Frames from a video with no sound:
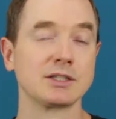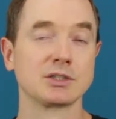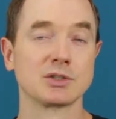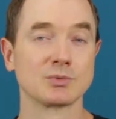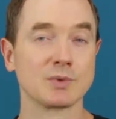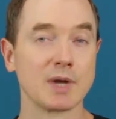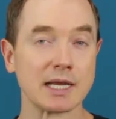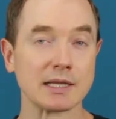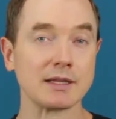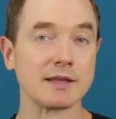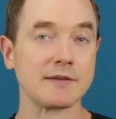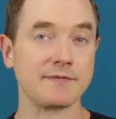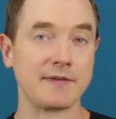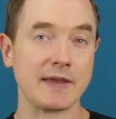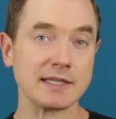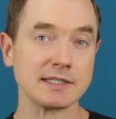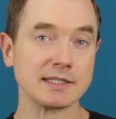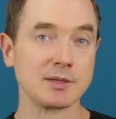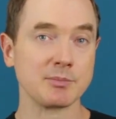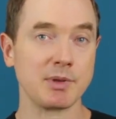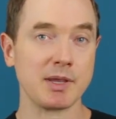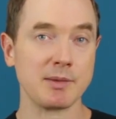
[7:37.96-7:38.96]
directly
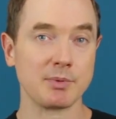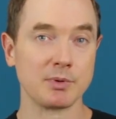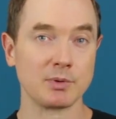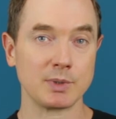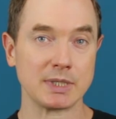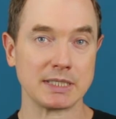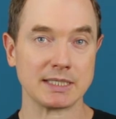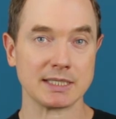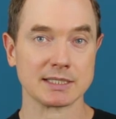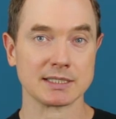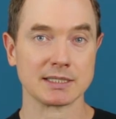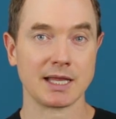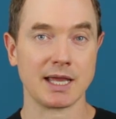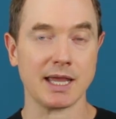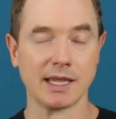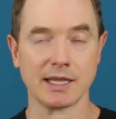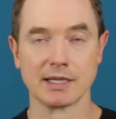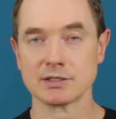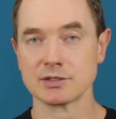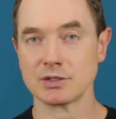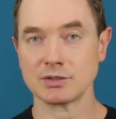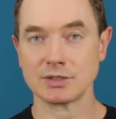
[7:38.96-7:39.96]
facing people we
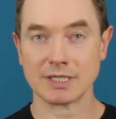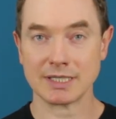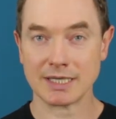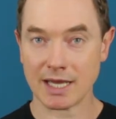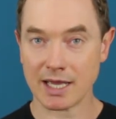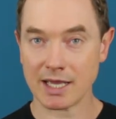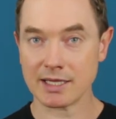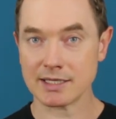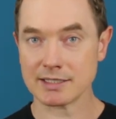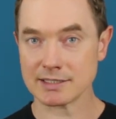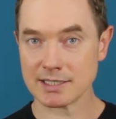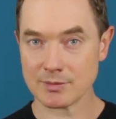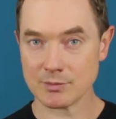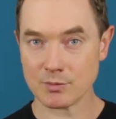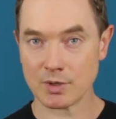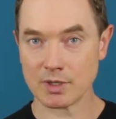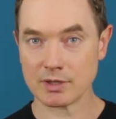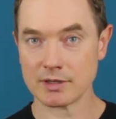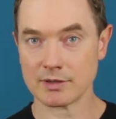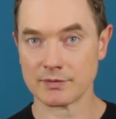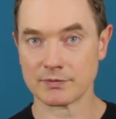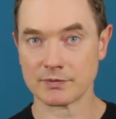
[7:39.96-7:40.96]
dislike, so denying
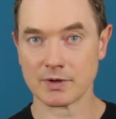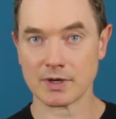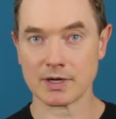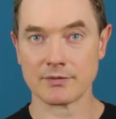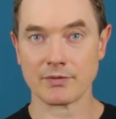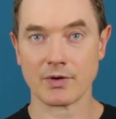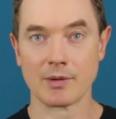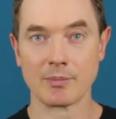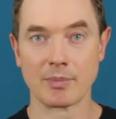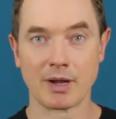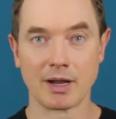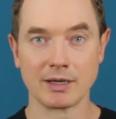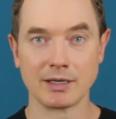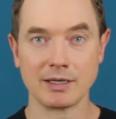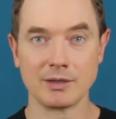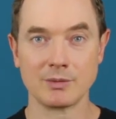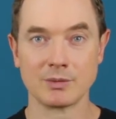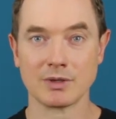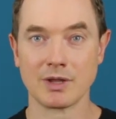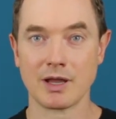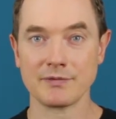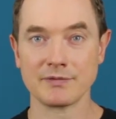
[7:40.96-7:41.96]
someone the front of our body
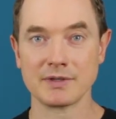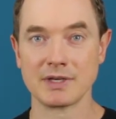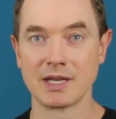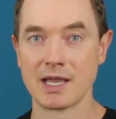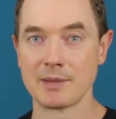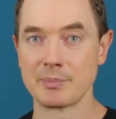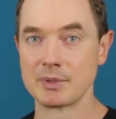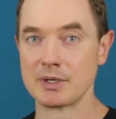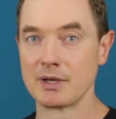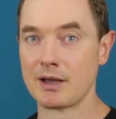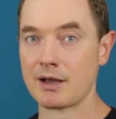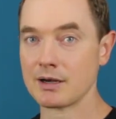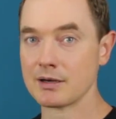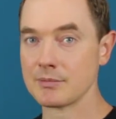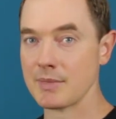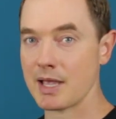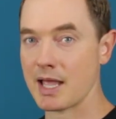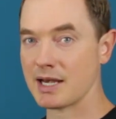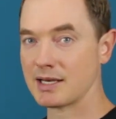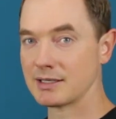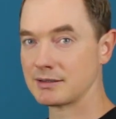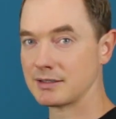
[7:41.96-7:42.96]
will often happen
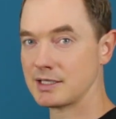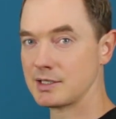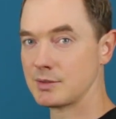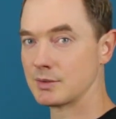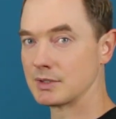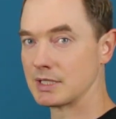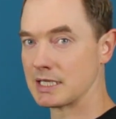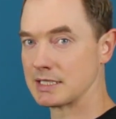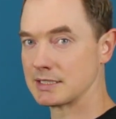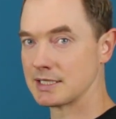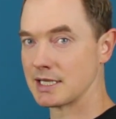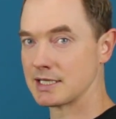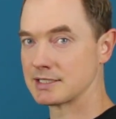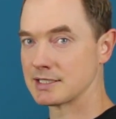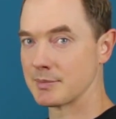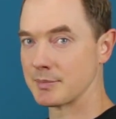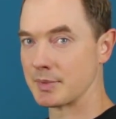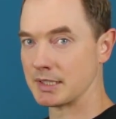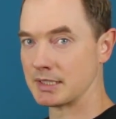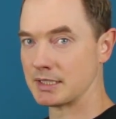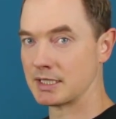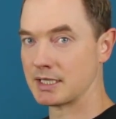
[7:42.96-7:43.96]
automatically when they say
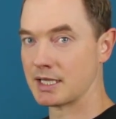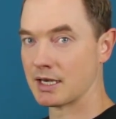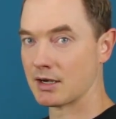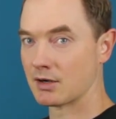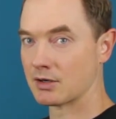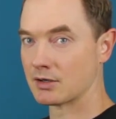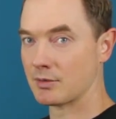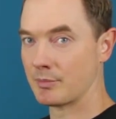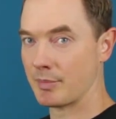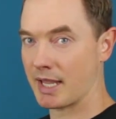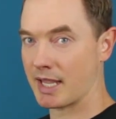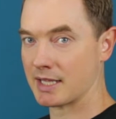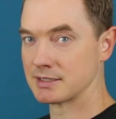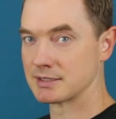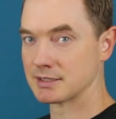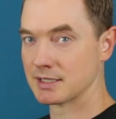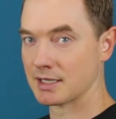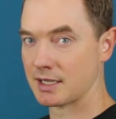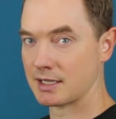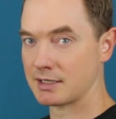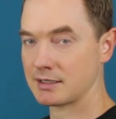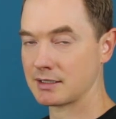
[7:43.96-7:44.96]
something to get on our bad
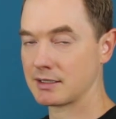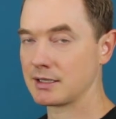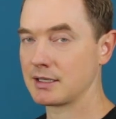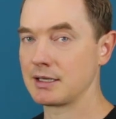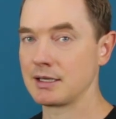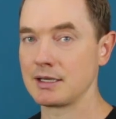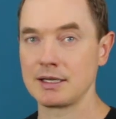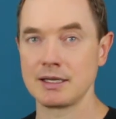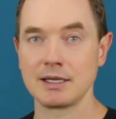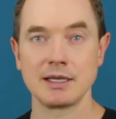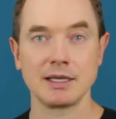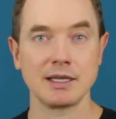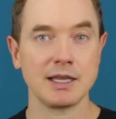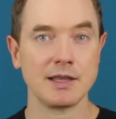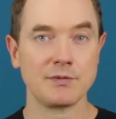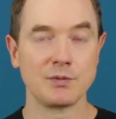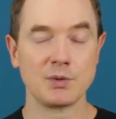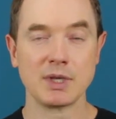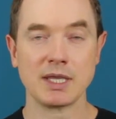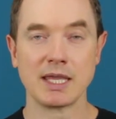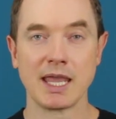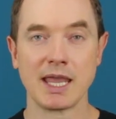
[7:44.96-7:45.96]
side. If
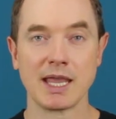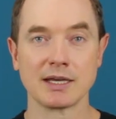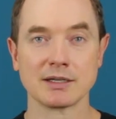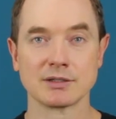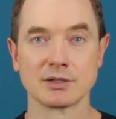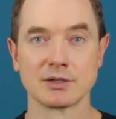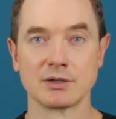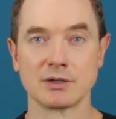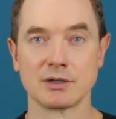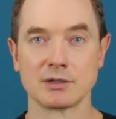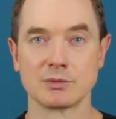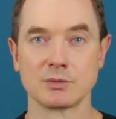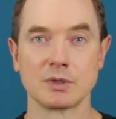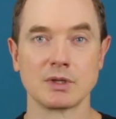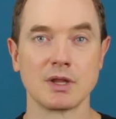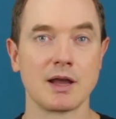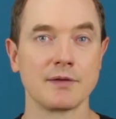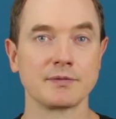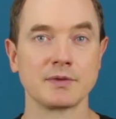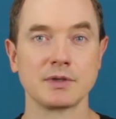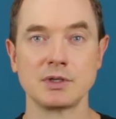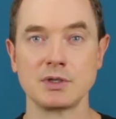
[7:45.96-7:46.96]
we can't turn, we'll
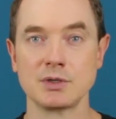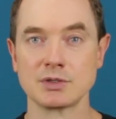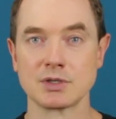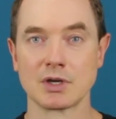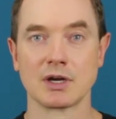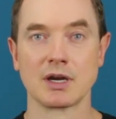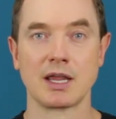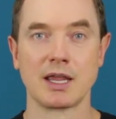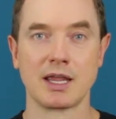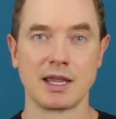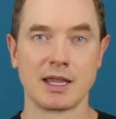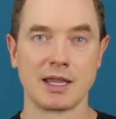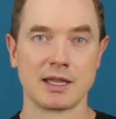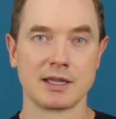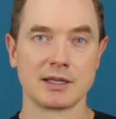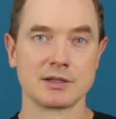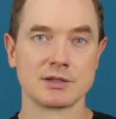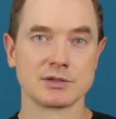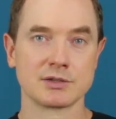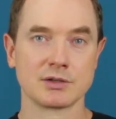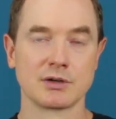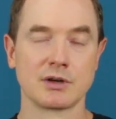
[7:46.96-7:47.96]
often use our
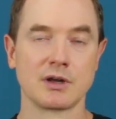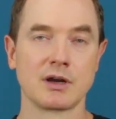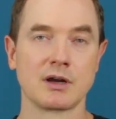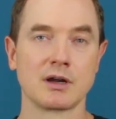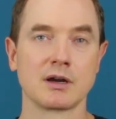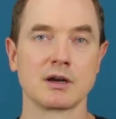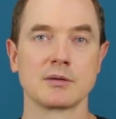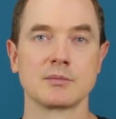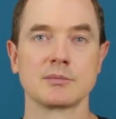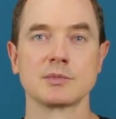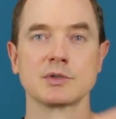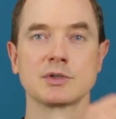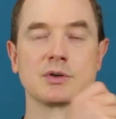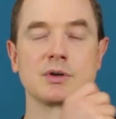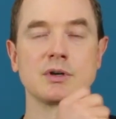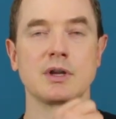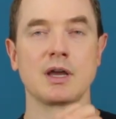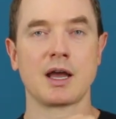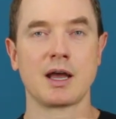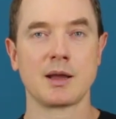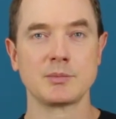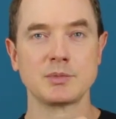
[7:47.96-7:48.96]
hands or arms or an
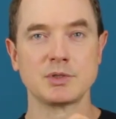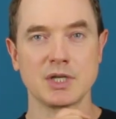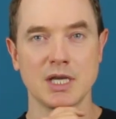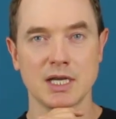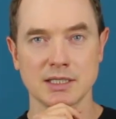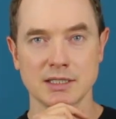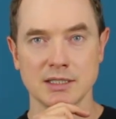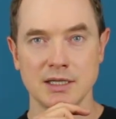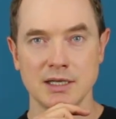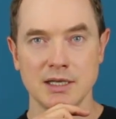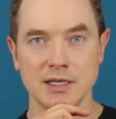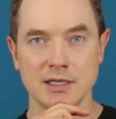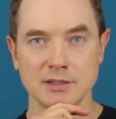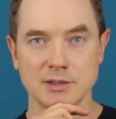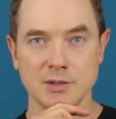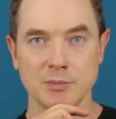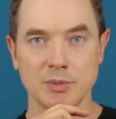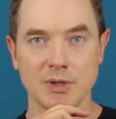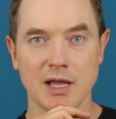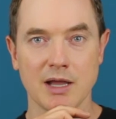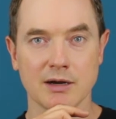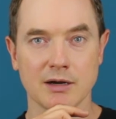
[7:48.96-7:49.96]
object to
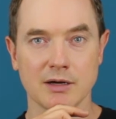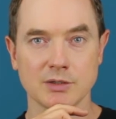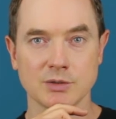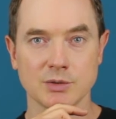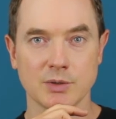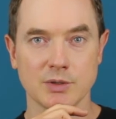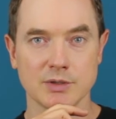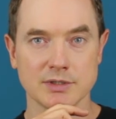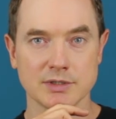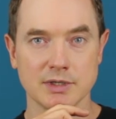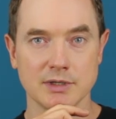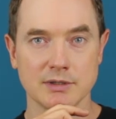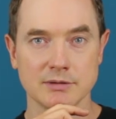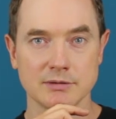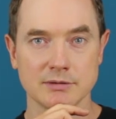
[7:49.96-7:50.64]
block our torso.